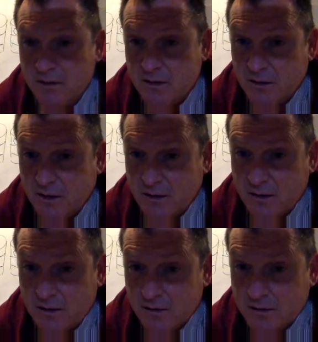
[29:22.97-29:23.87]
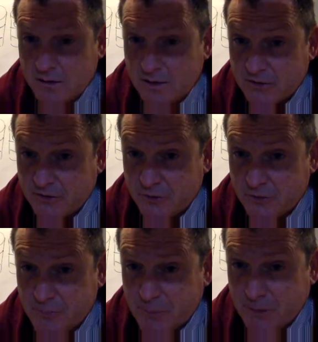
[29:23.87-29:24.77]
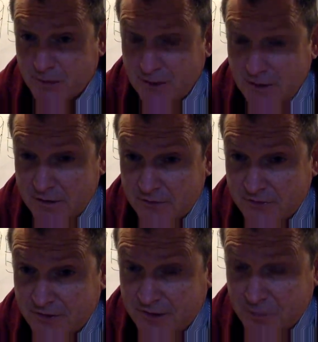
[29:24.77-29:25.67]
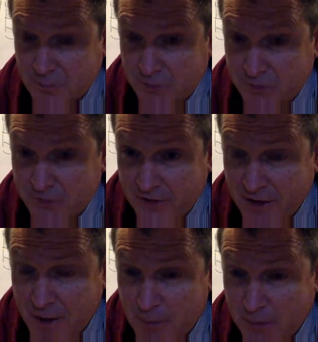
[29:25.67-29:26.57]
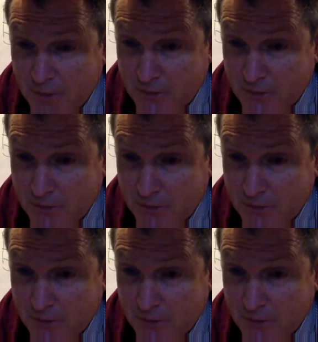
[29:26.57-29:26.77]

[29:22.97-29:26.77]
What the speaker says: All right, so somebody said, will this stay up? And it looks